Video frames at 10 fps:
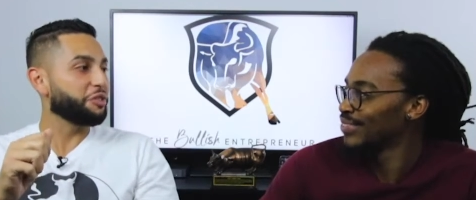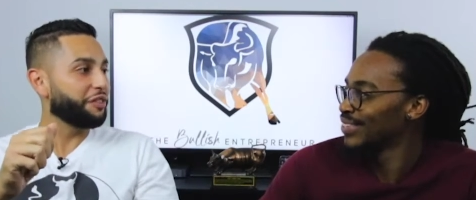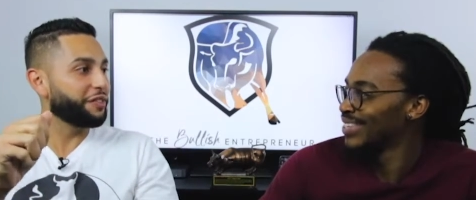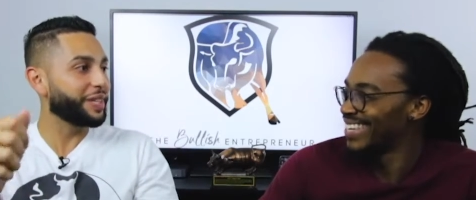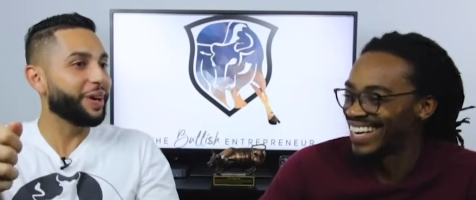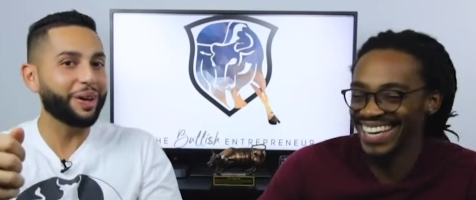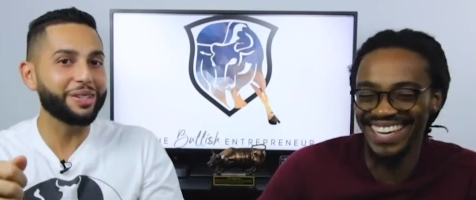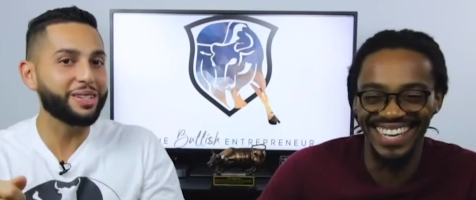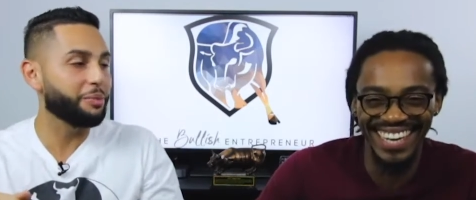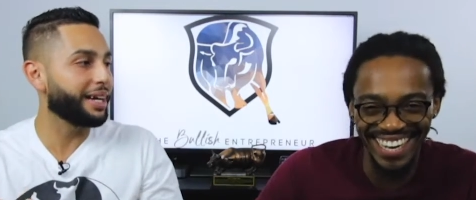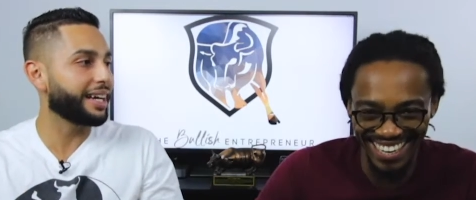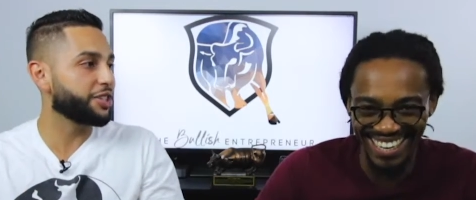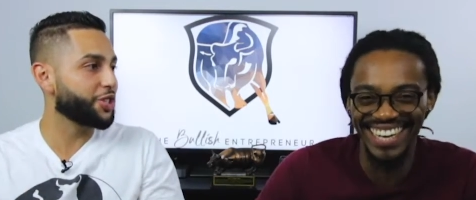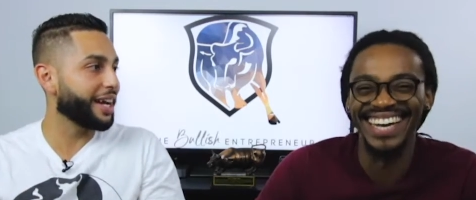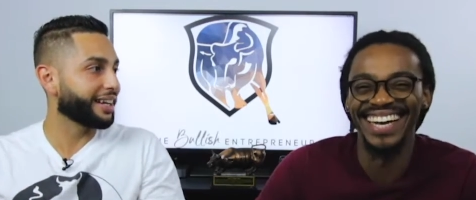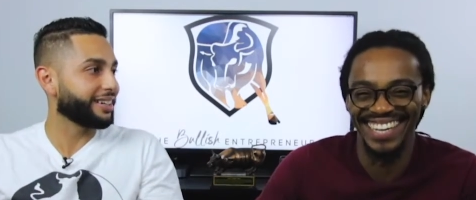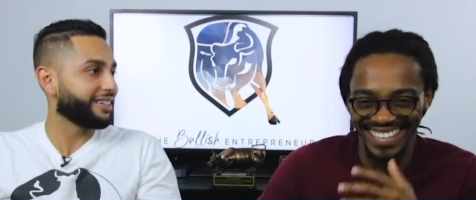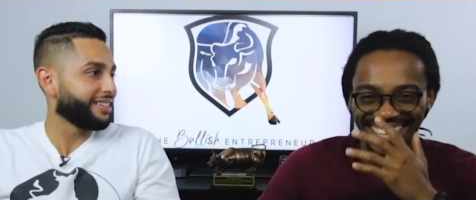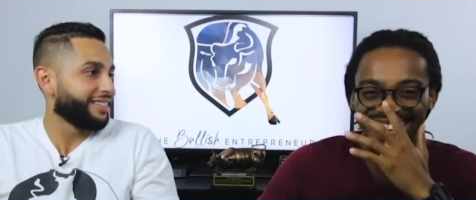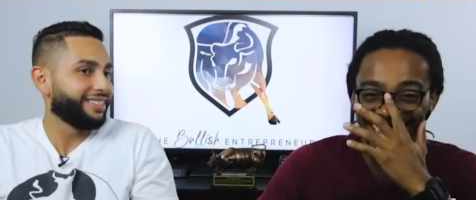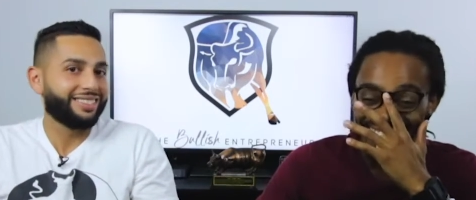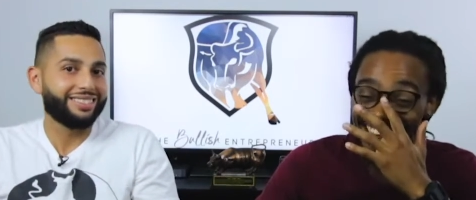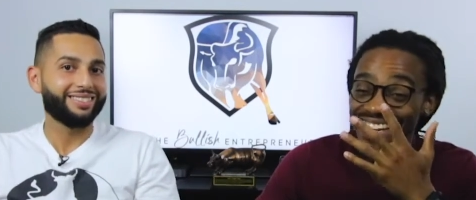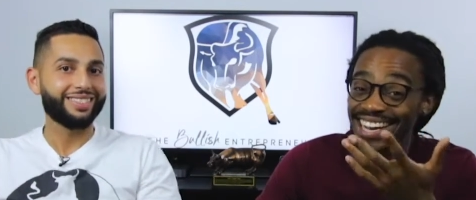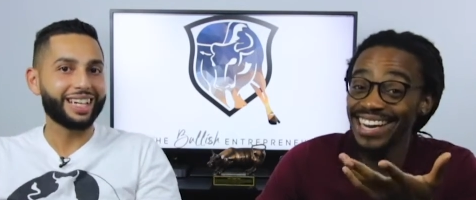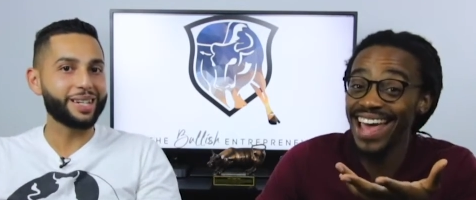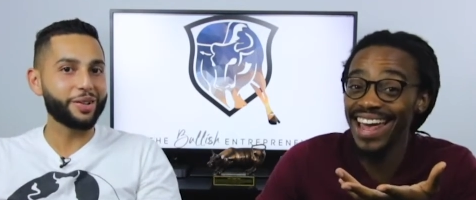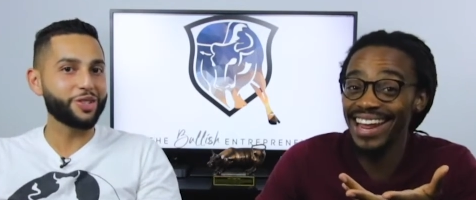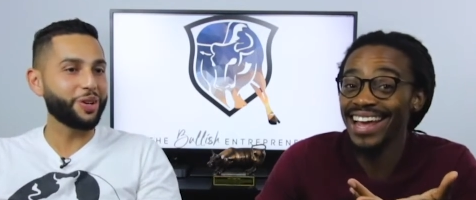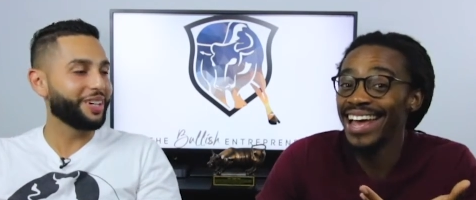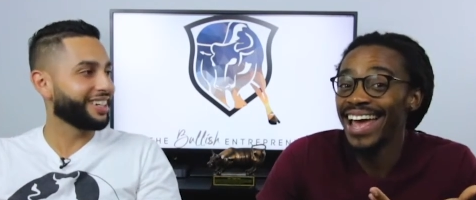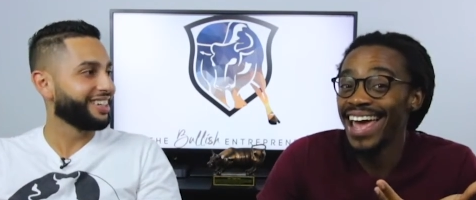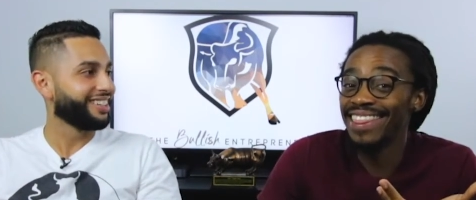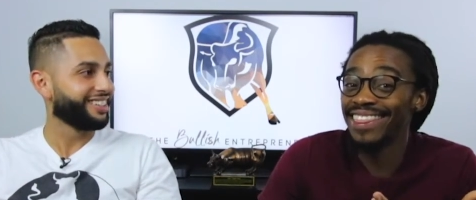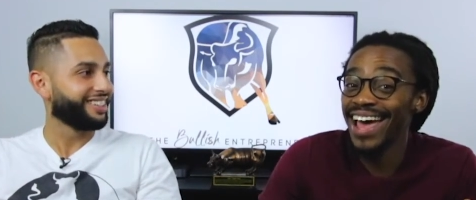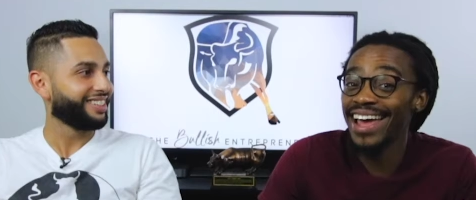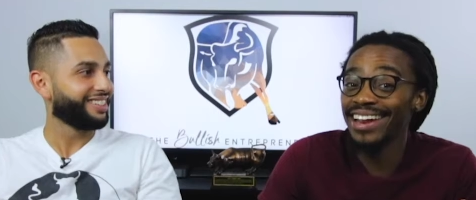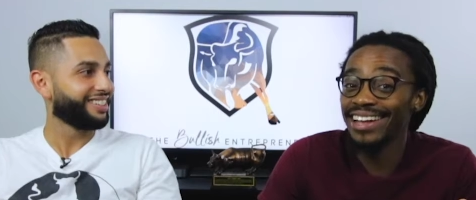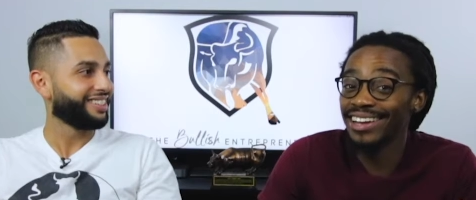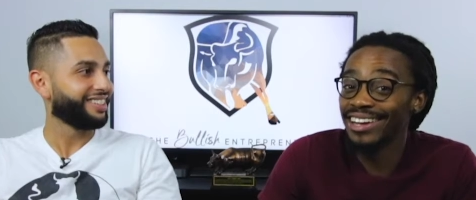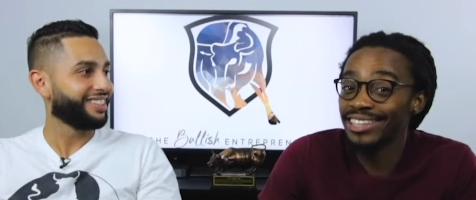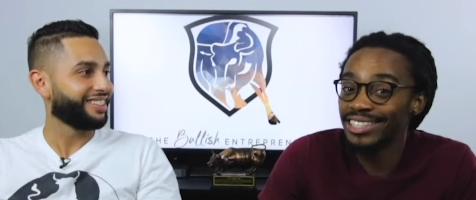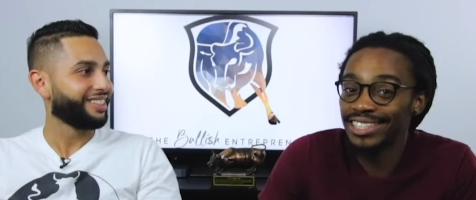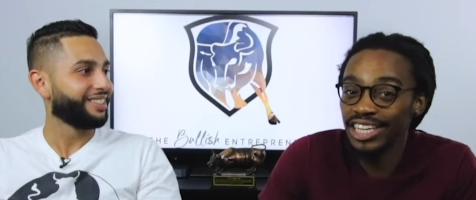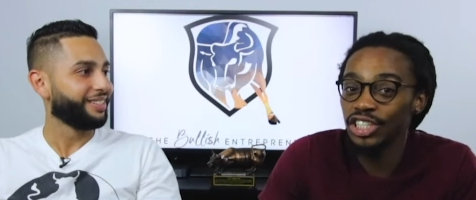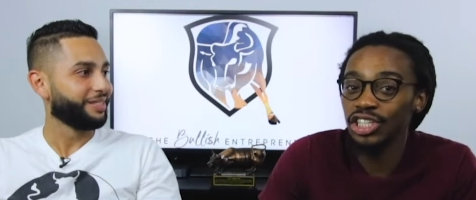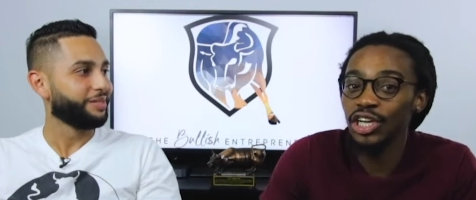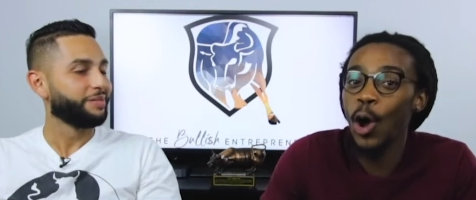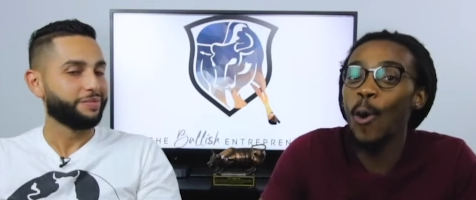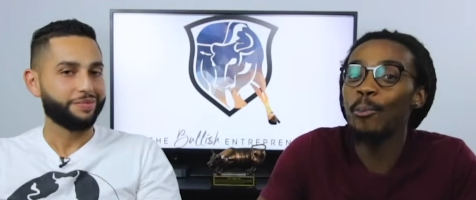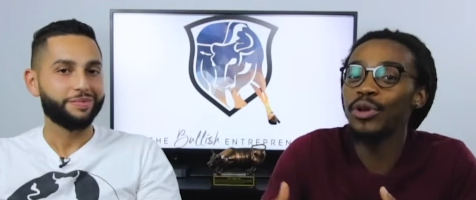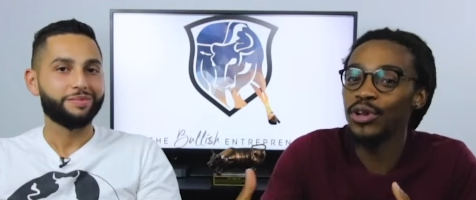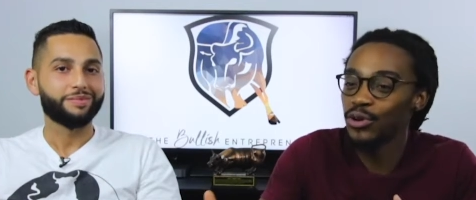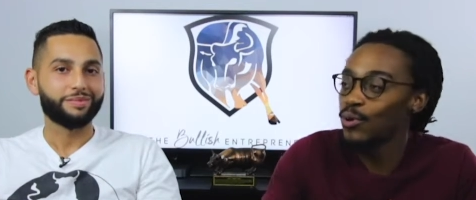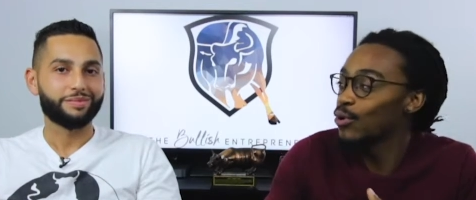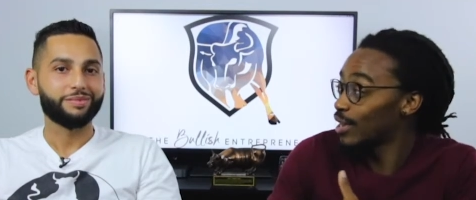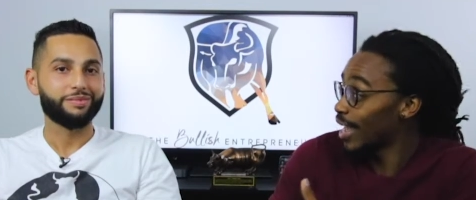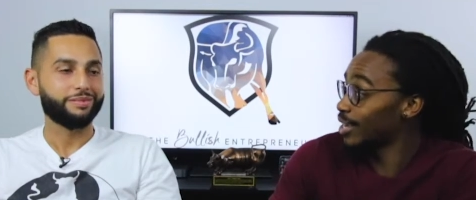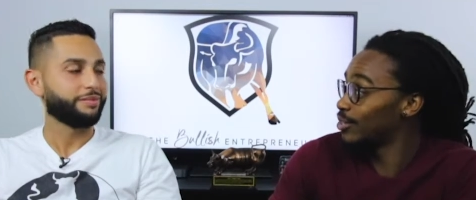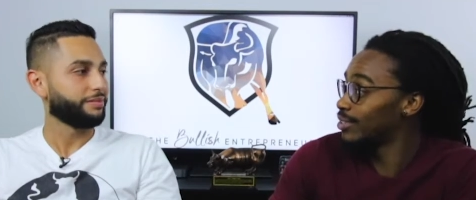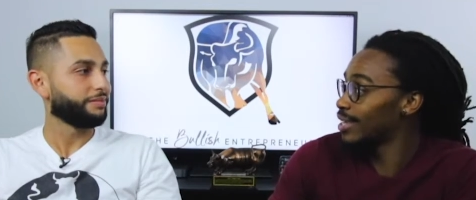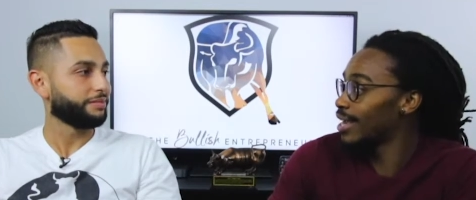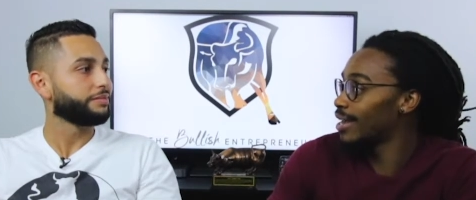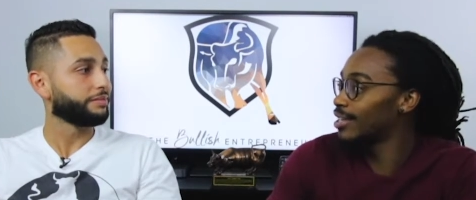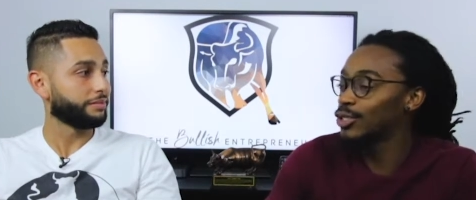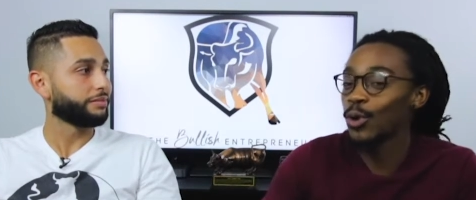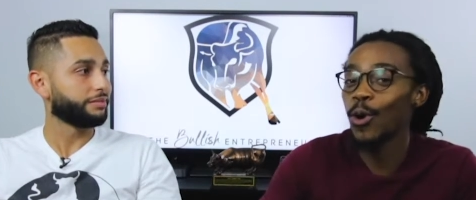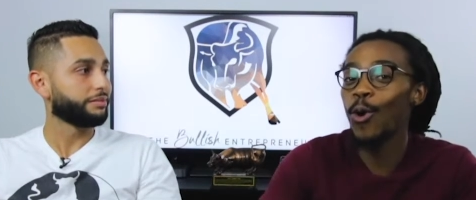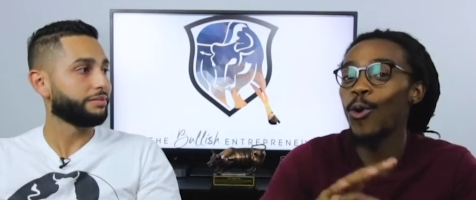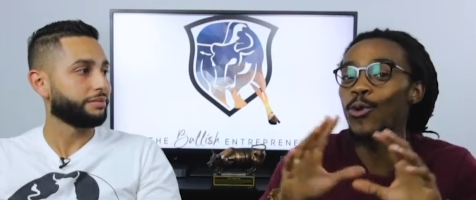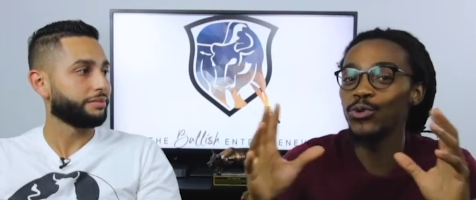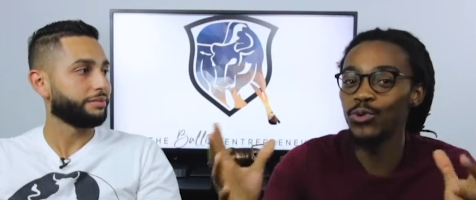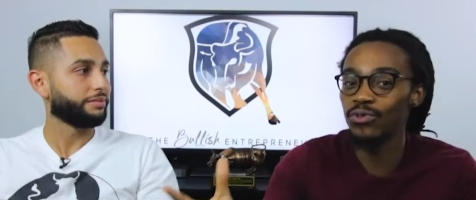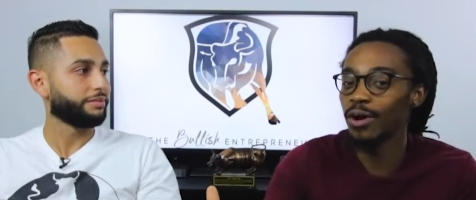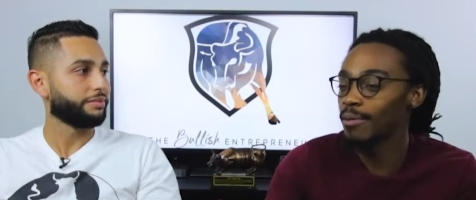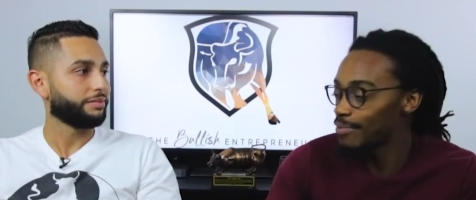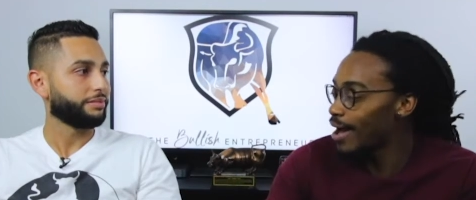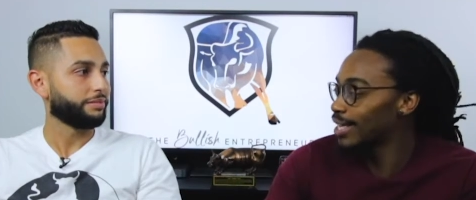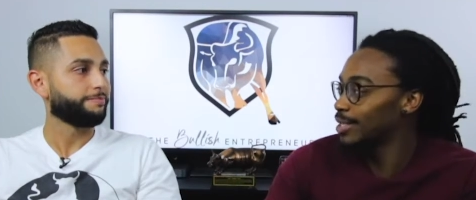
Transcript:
Speaker 1: extra fifty dollars till my next check.
Speaker 2: And and that and that essentially opened the door, like you said, into a whole new realm of